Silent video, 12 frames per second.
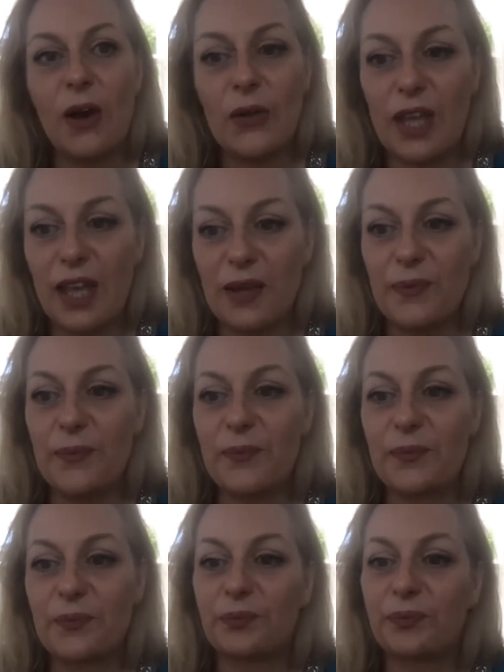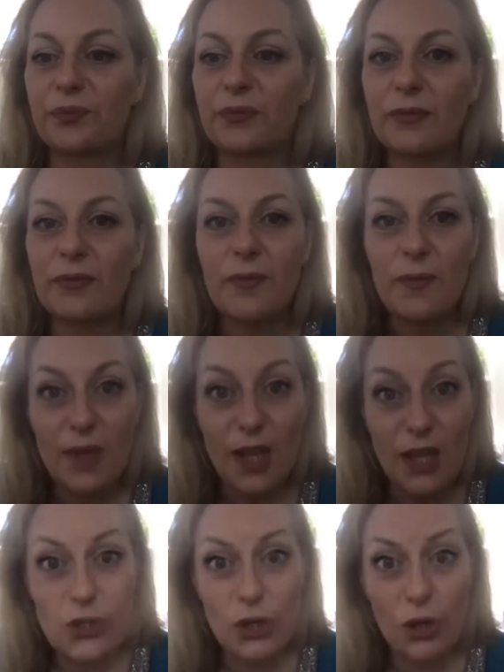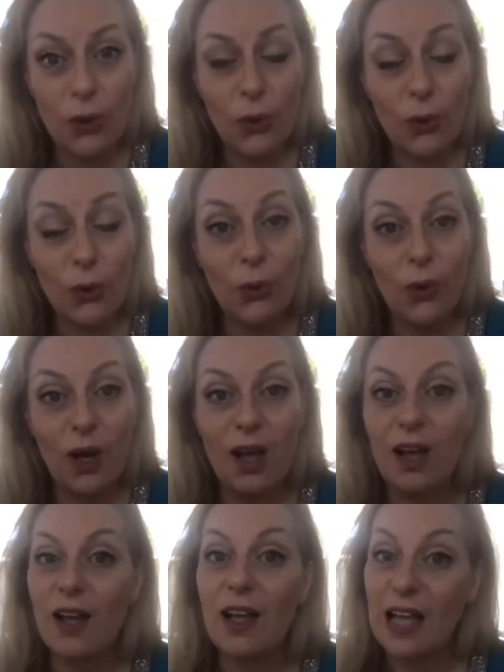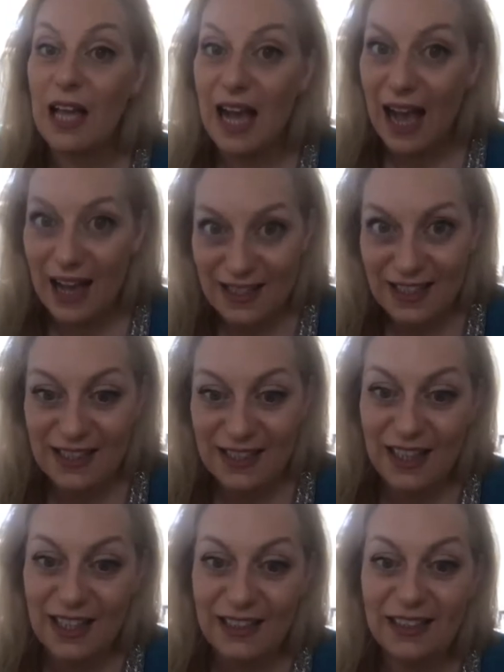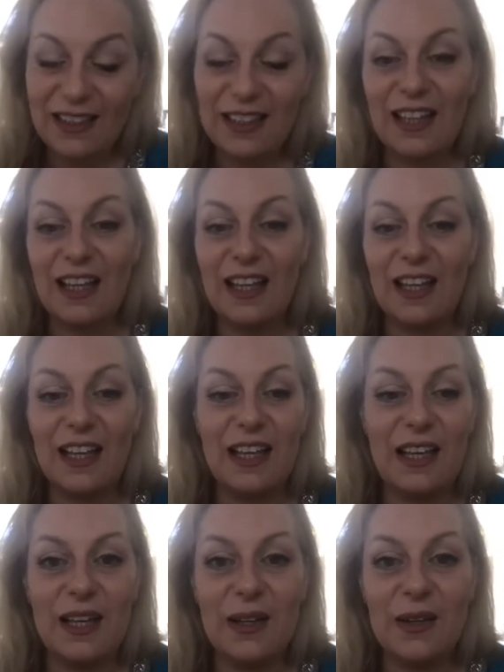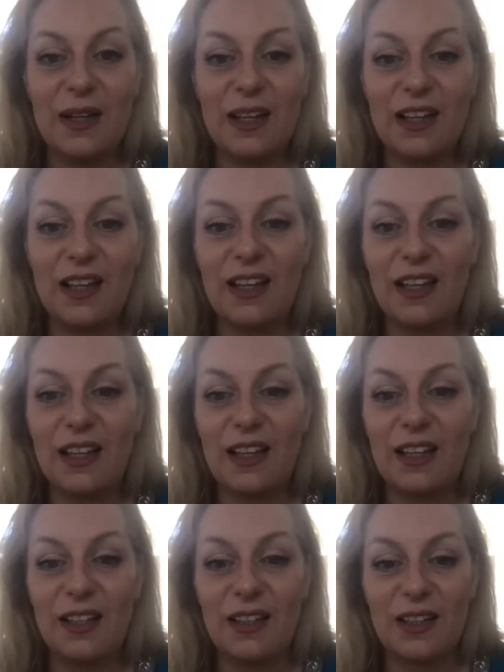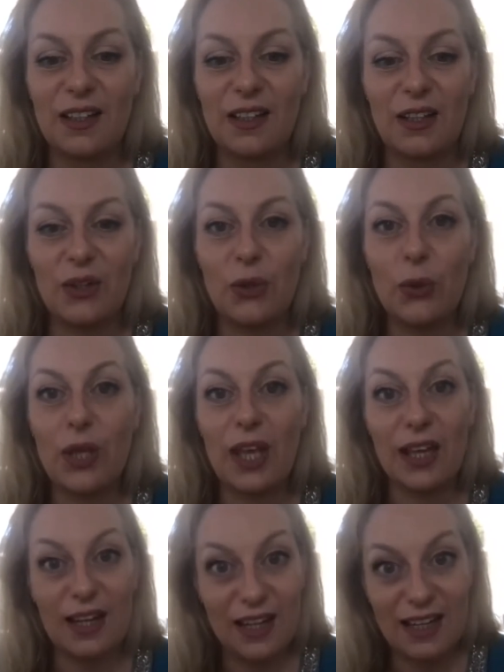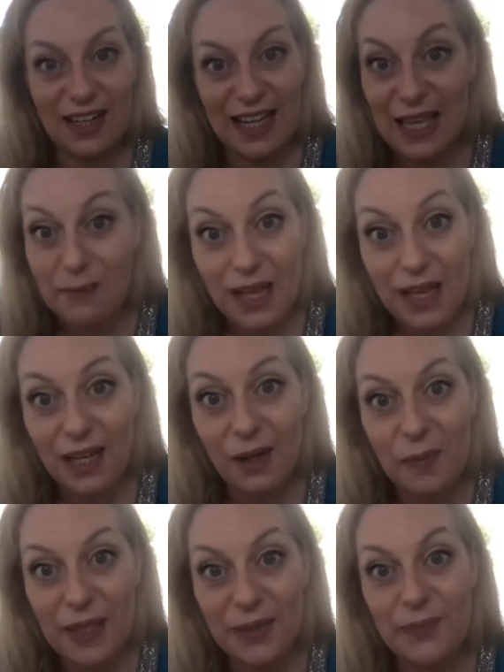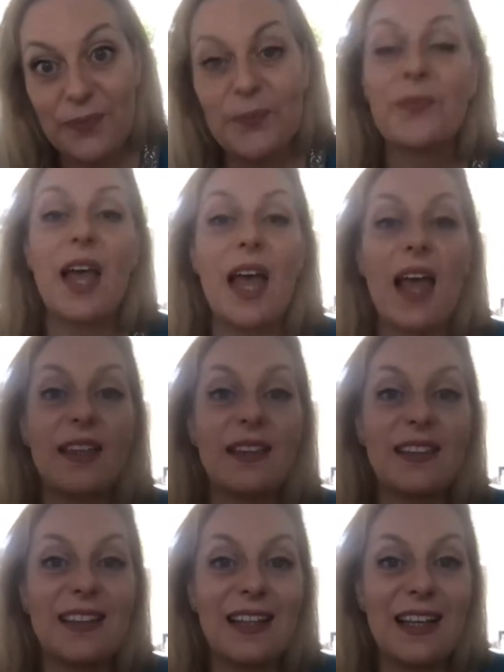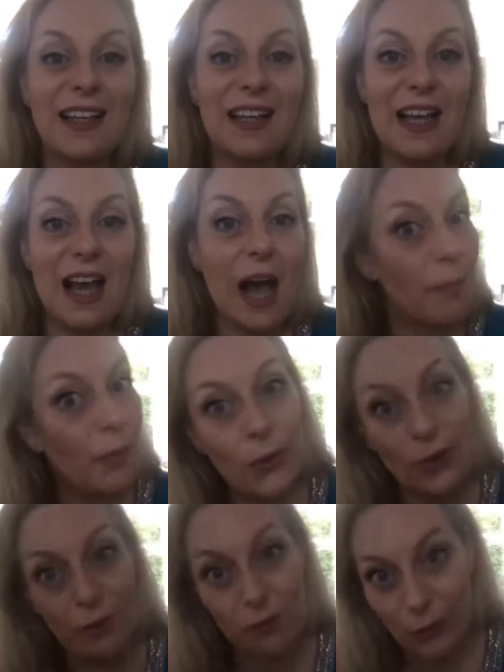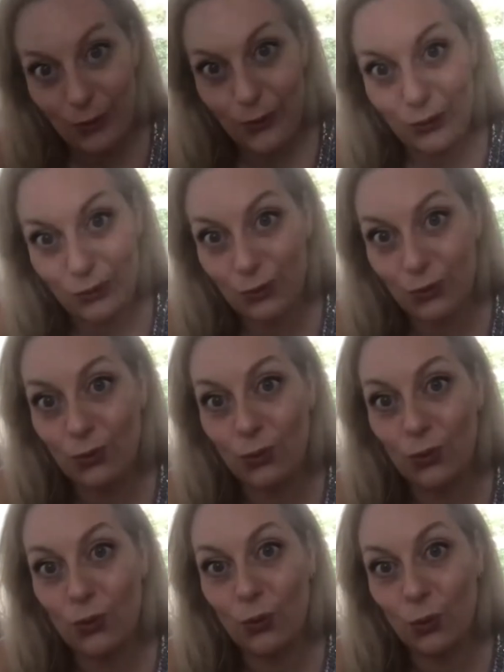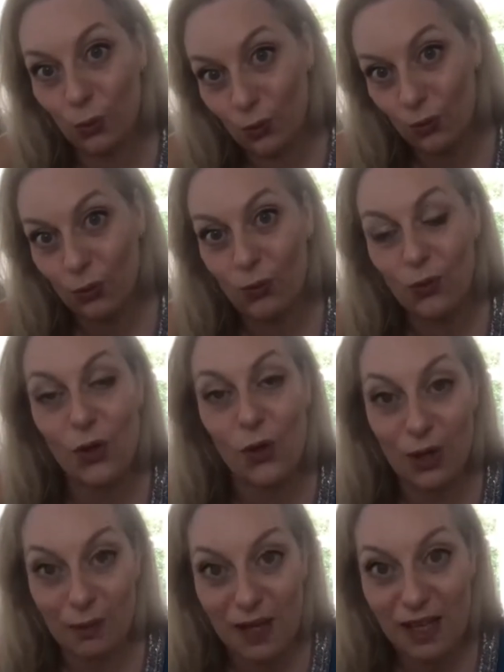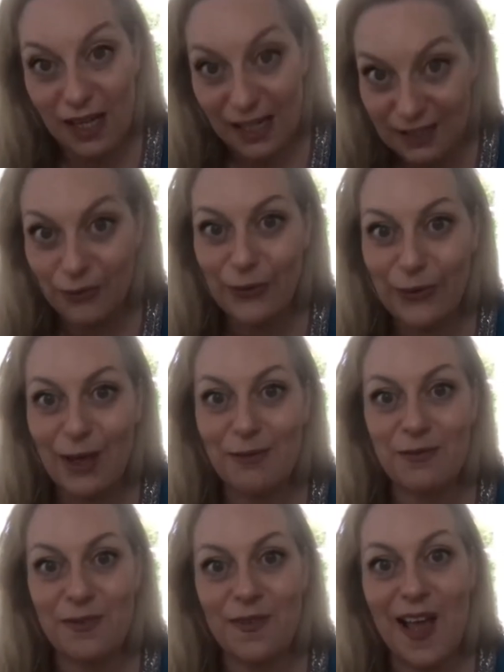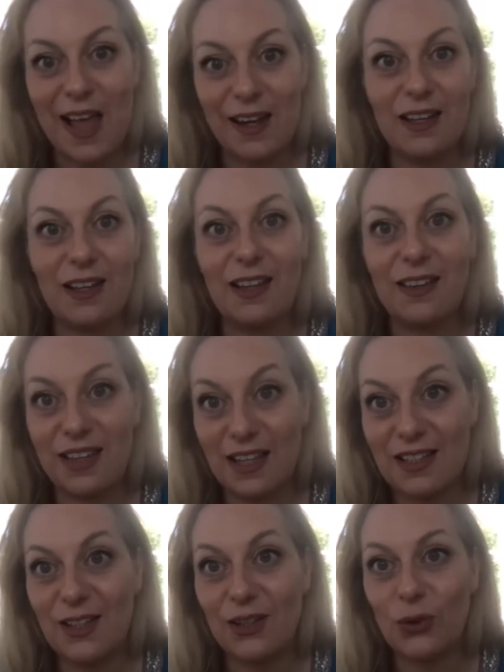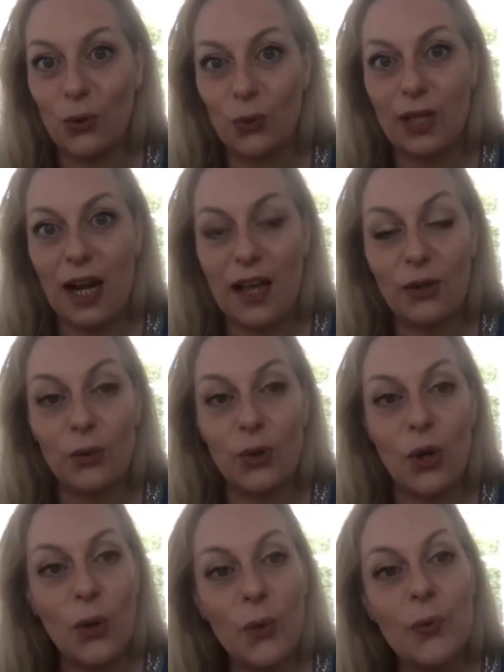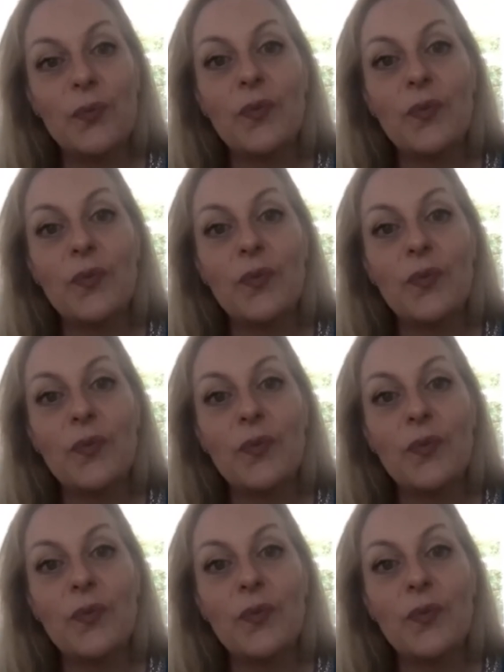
Okay. So, as I said, uh, you can email me, and uh, I'm looking forward to your emails if you have any things that you would like to know.